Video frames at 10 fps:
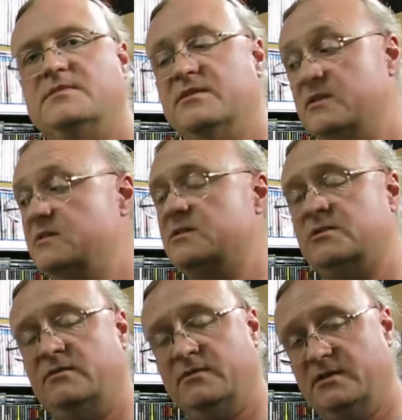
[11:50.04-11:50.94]
So the
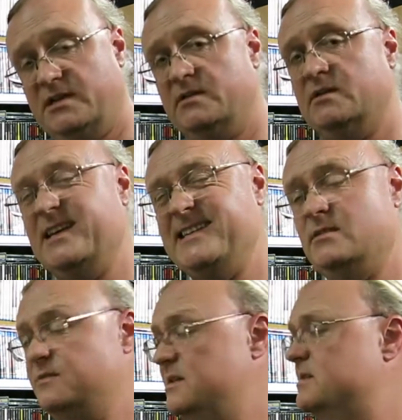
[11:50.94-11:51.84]
edition I've got here is
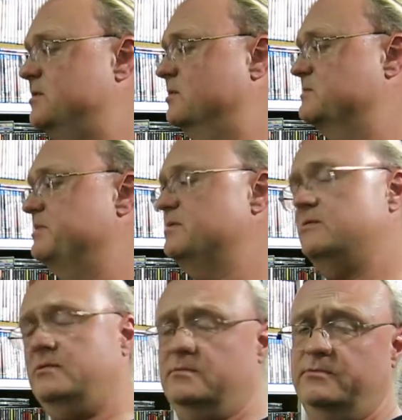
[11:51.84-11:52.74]
on Discogs, but
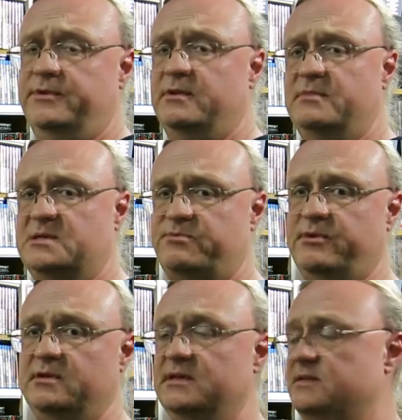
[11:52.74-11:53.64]
not with the
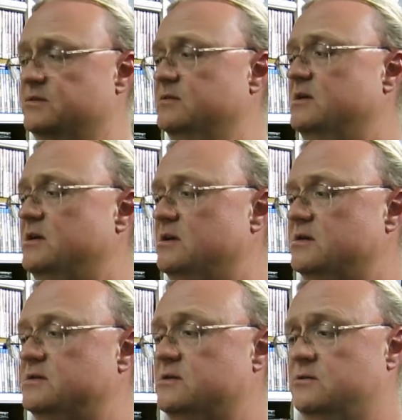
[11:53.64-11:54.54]
misprint listed.
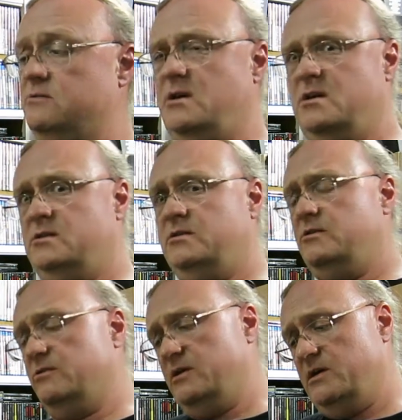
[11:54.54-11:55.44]
So I don't
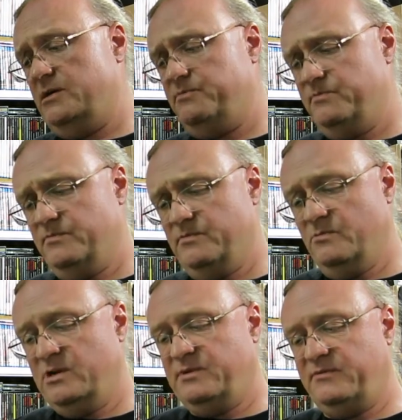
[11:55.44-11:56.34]
know.
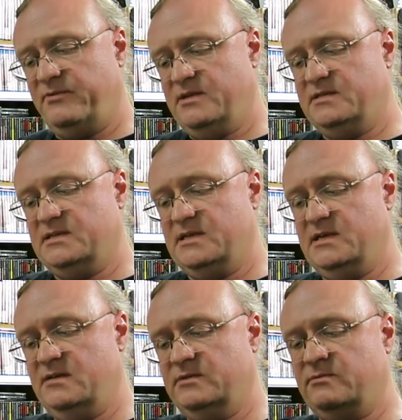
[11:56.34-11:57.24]
One of my friends,
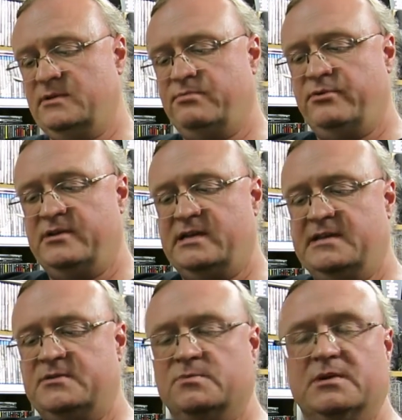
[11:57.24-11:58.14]
he was the one that pointed it out
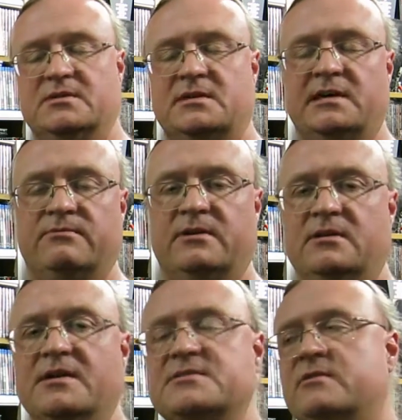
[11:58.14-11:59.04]
to me, so I hadn't
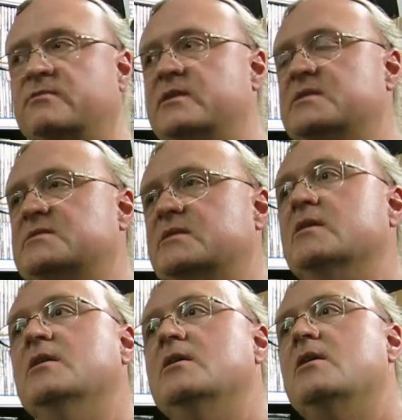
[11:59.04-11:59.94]
realized straight away. He said,
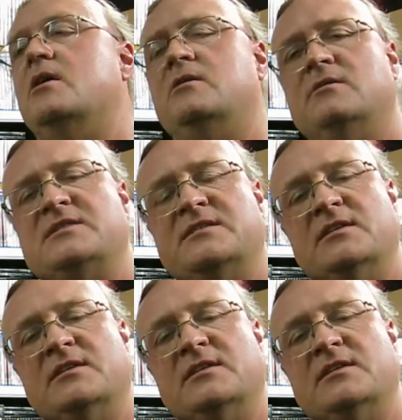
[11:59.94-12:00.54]
oh, is that the